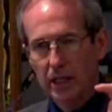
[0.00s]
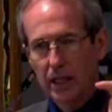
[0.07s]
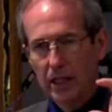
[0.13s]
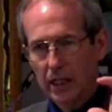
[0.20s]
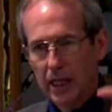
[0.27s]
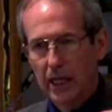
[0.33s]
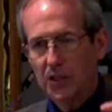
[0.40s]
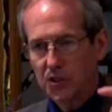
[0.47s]

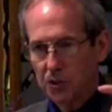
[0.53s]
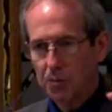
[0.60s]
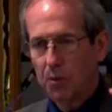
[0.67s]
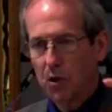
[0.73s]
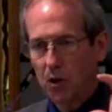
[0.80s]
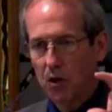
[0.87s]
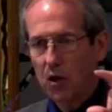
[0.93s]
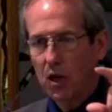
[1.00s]
cancer
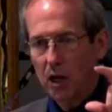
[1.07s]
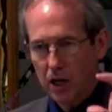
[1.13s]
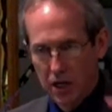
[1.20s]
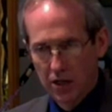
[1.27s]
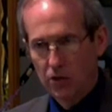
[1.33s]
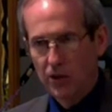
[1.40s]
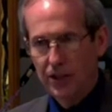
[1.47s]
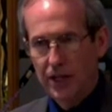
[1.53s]
per
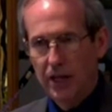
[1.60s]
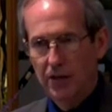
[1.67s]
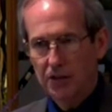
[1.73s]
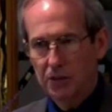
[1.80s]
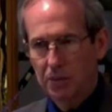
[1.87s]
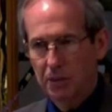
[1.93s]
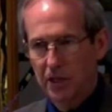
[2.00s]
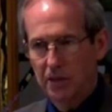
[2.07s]

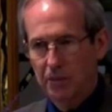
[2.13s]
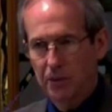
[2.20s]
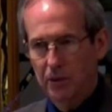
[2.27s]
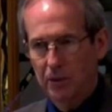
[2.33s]
100,000 people.